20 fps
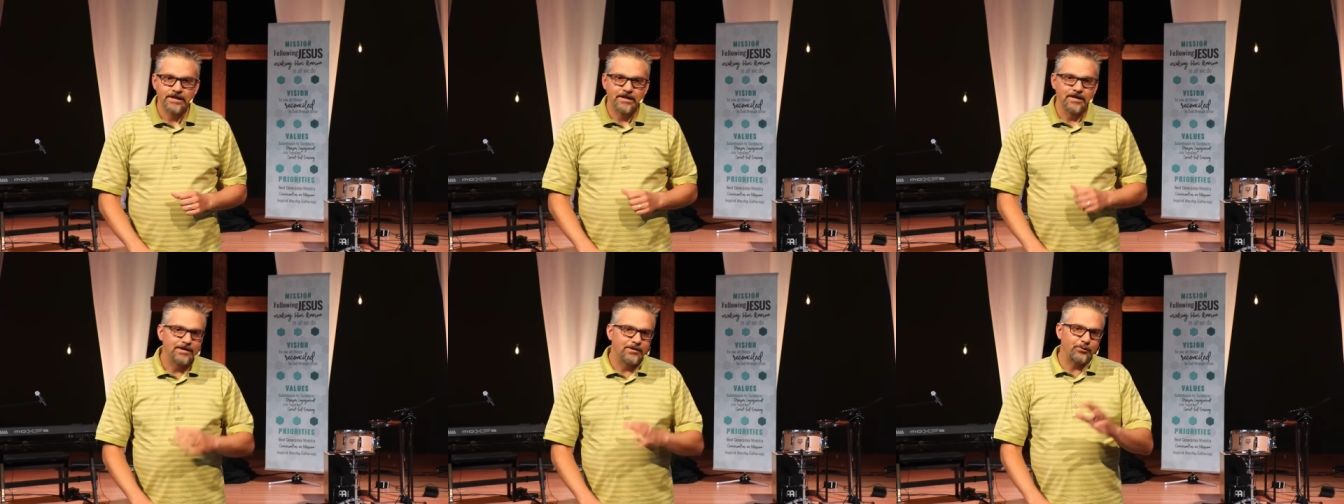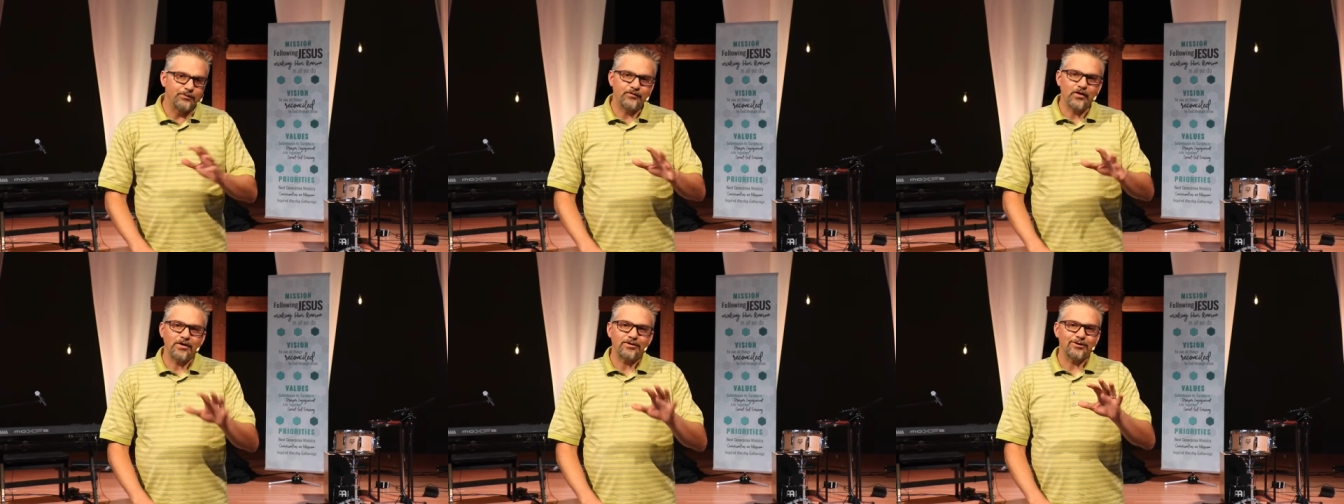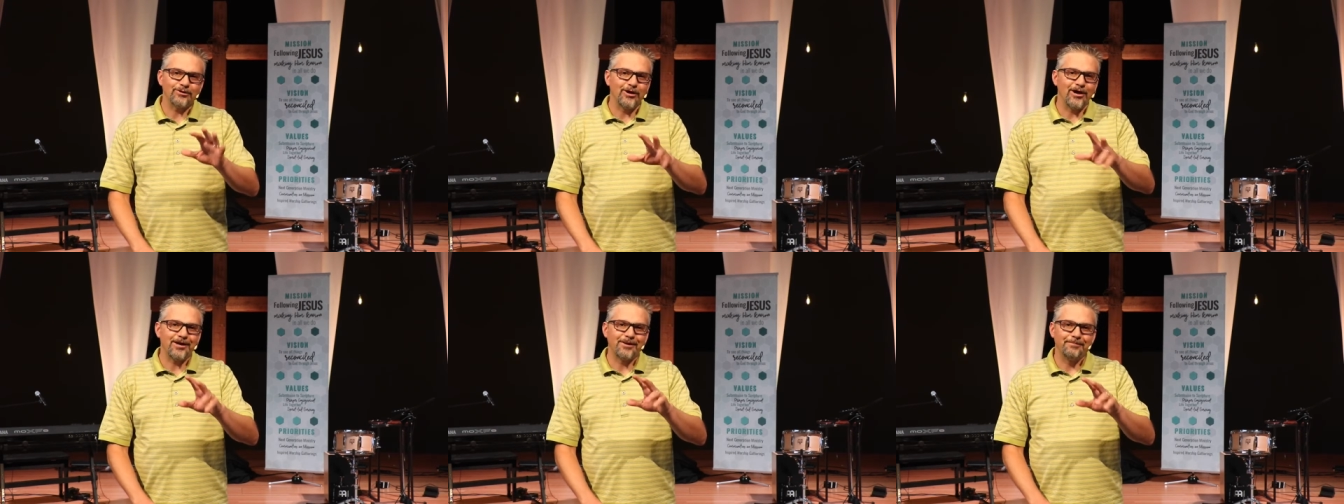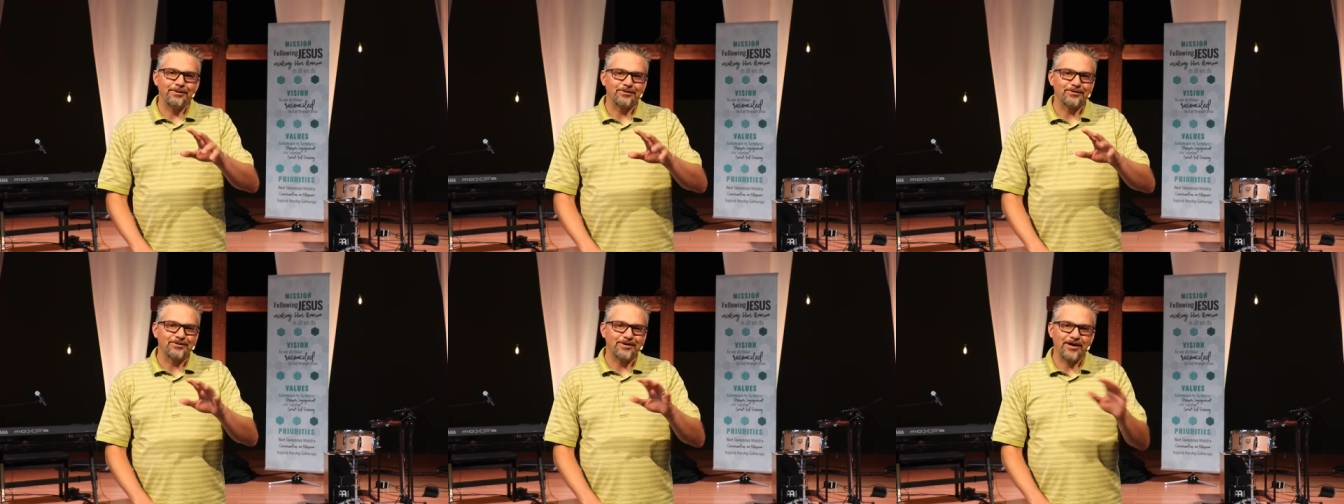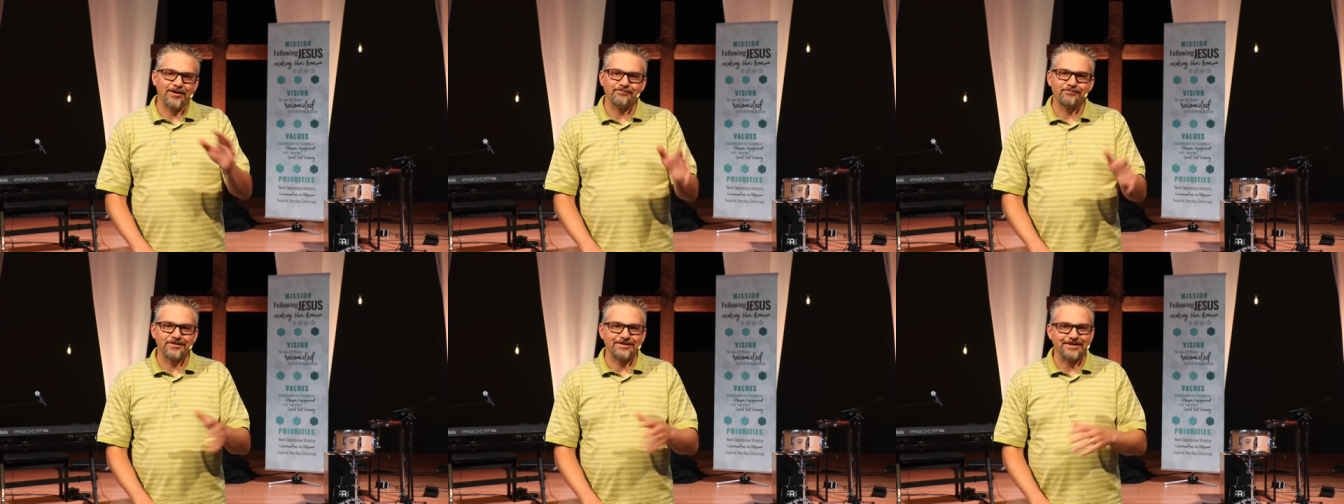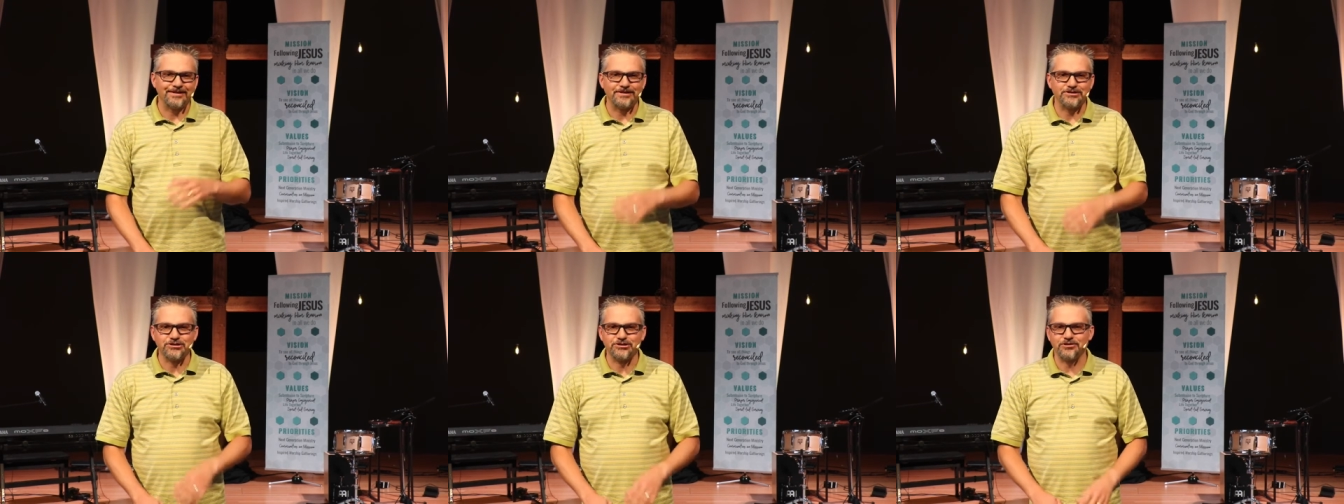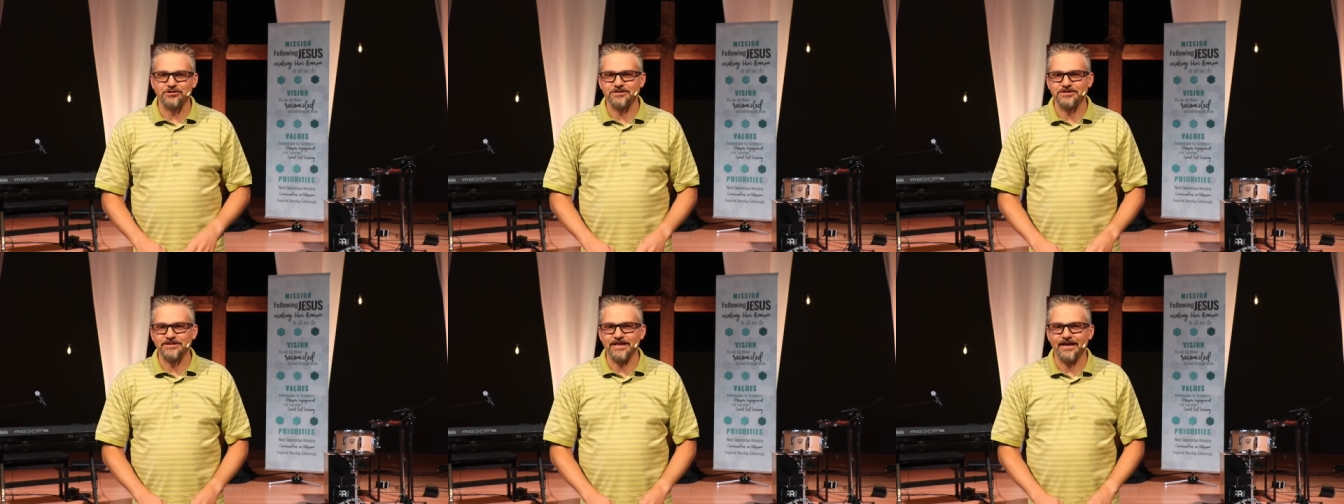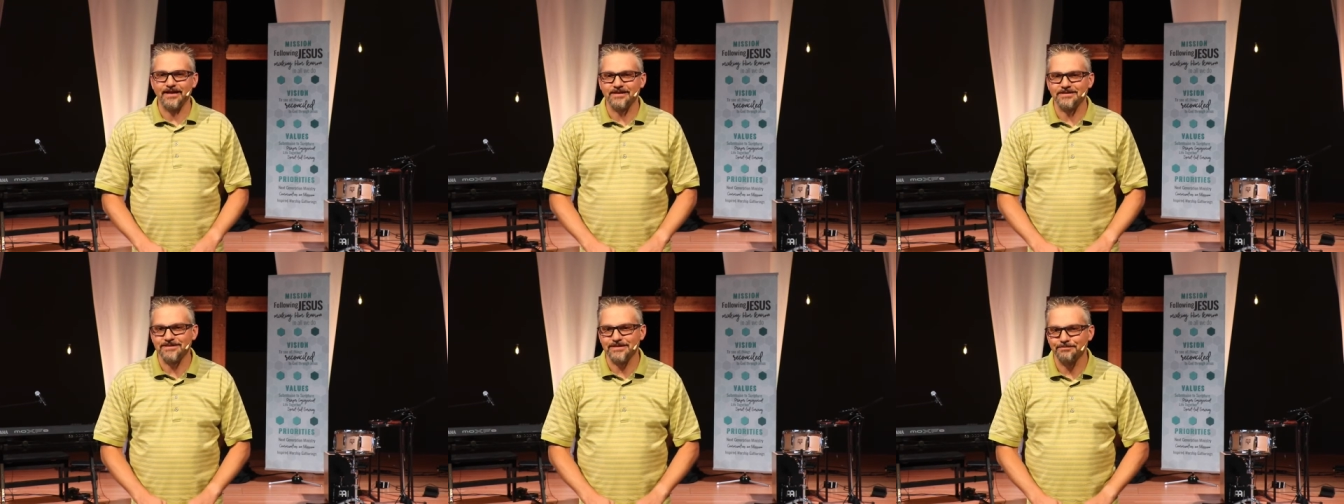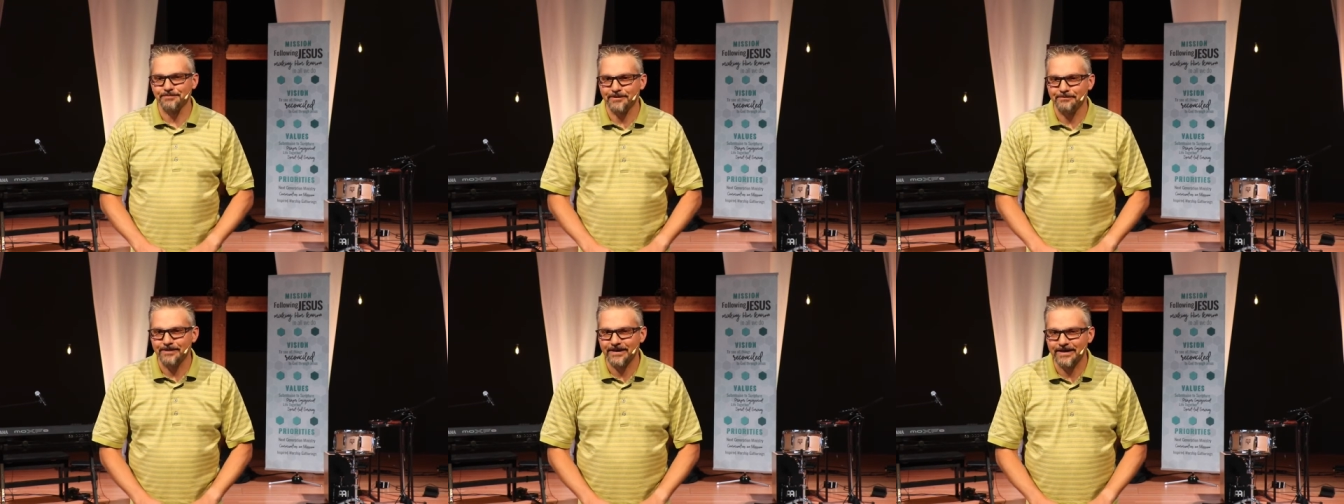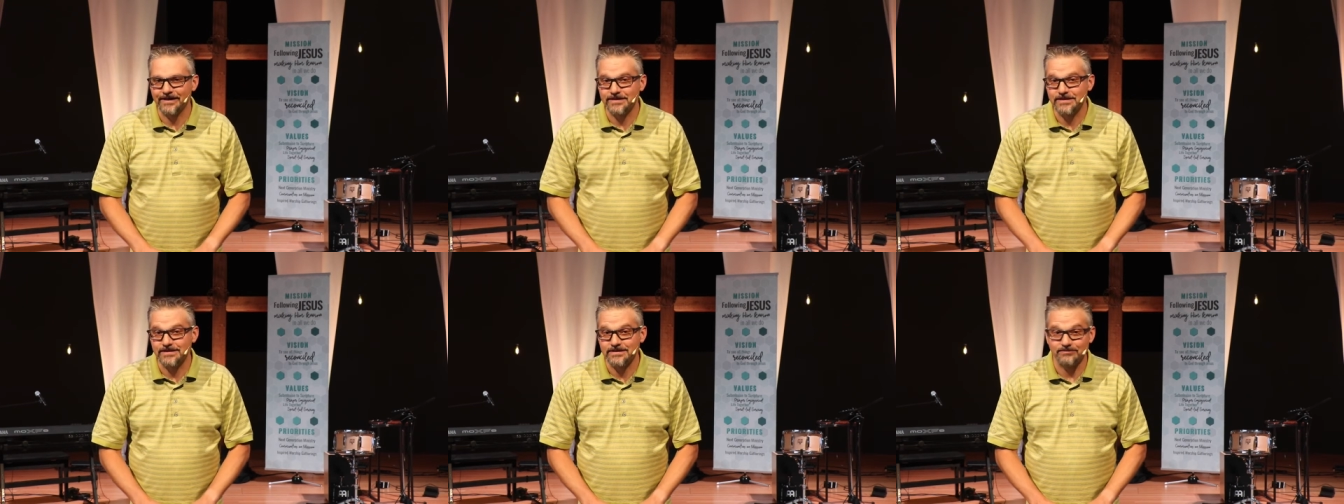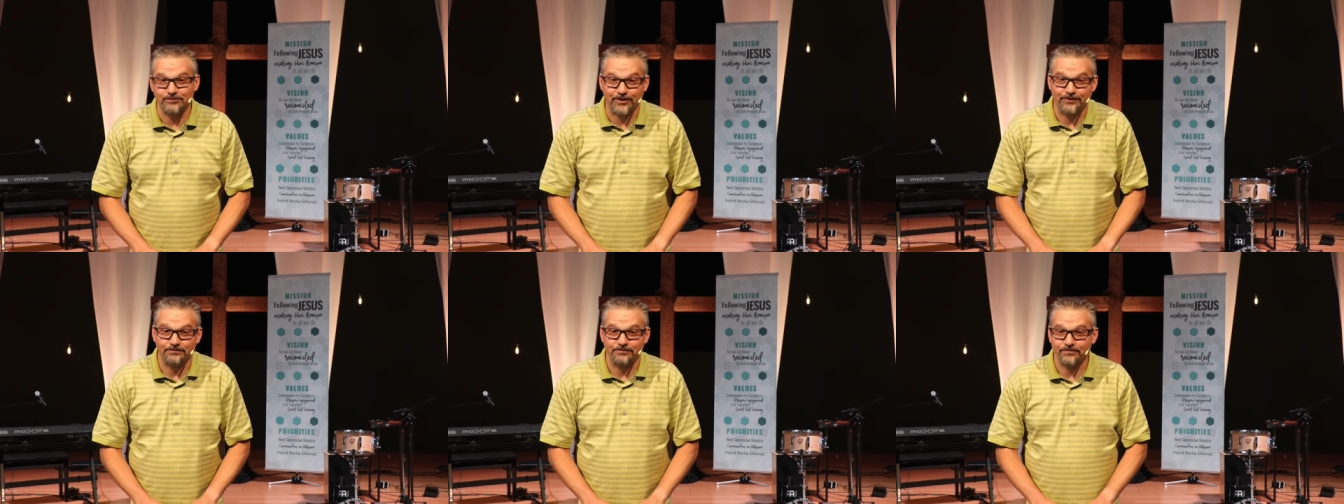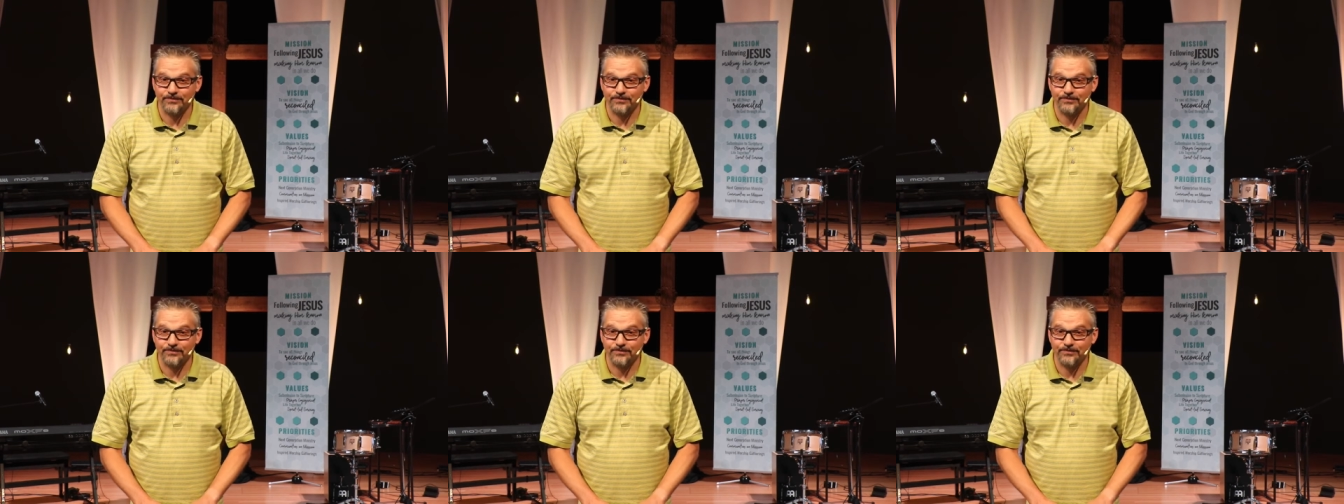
Now, we've talked a lot about conflict in a church setting simply because, well,